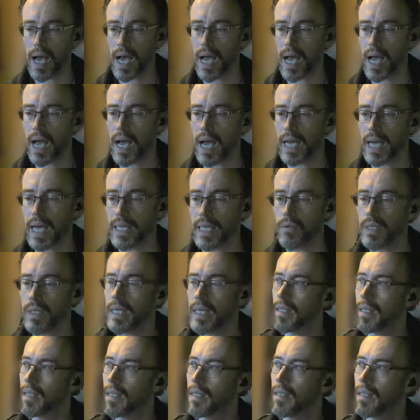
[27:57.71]
I do think
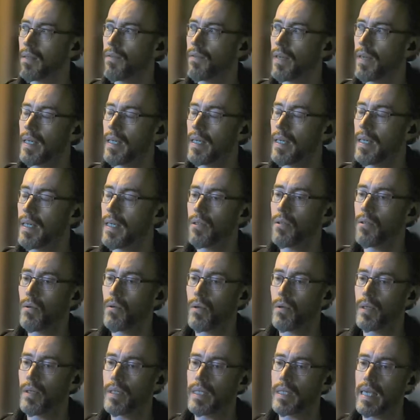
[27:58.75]
that the foundations
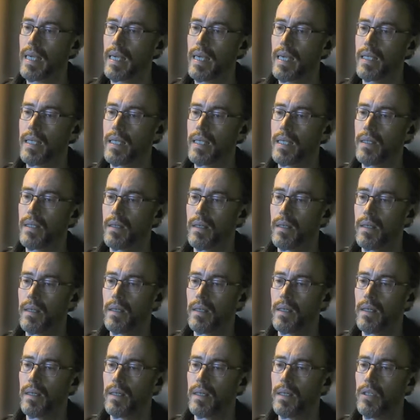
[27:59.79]
course is
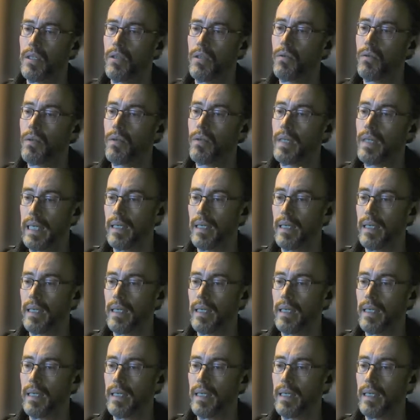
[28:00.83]
unique